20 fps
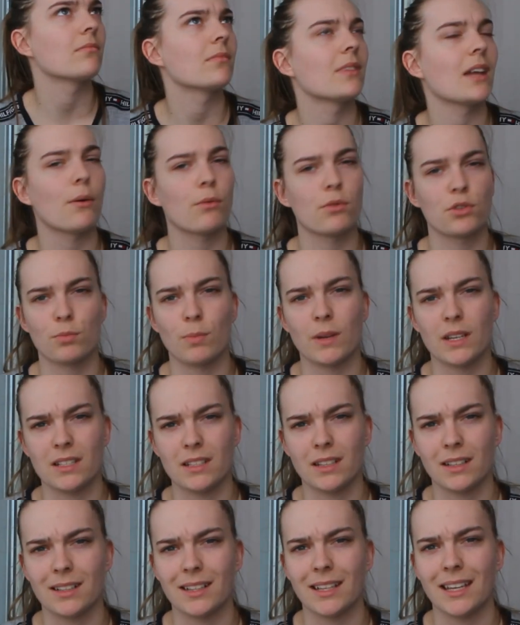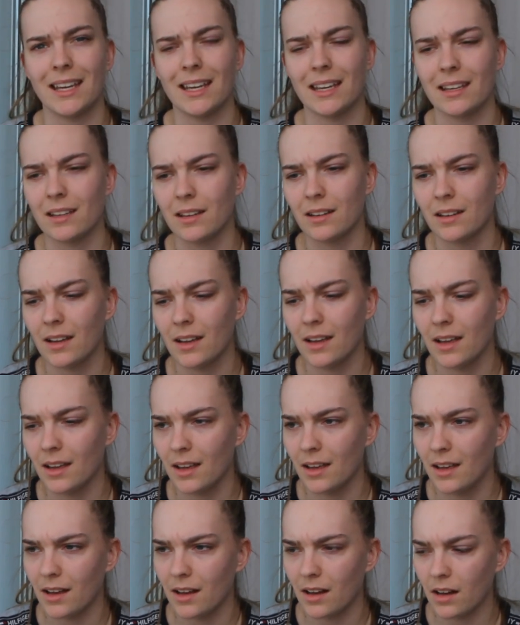That was basically it.
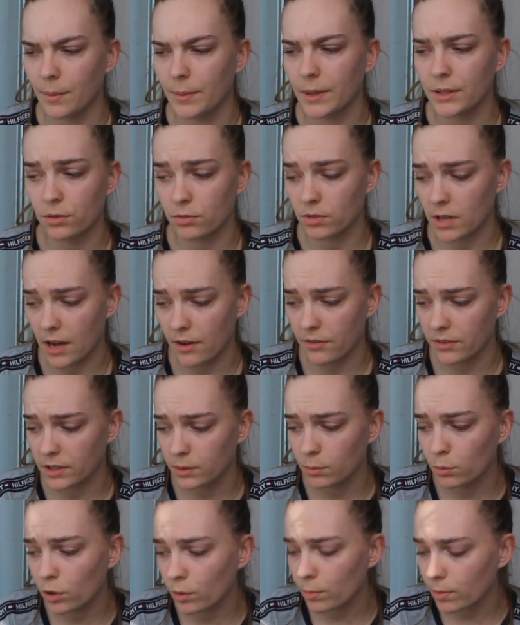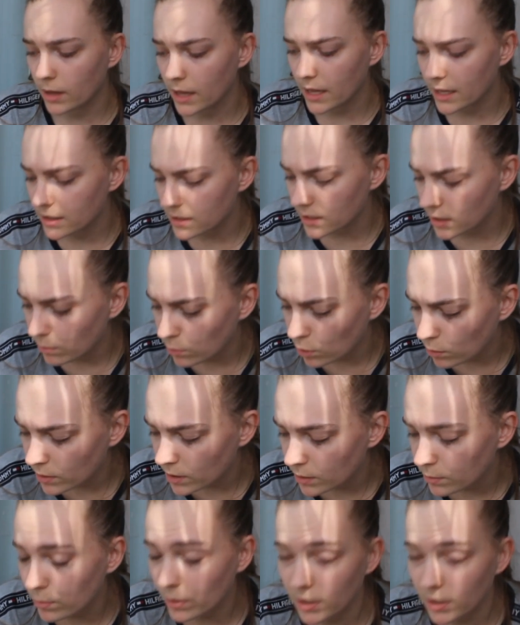I don't have any more plans at the moment,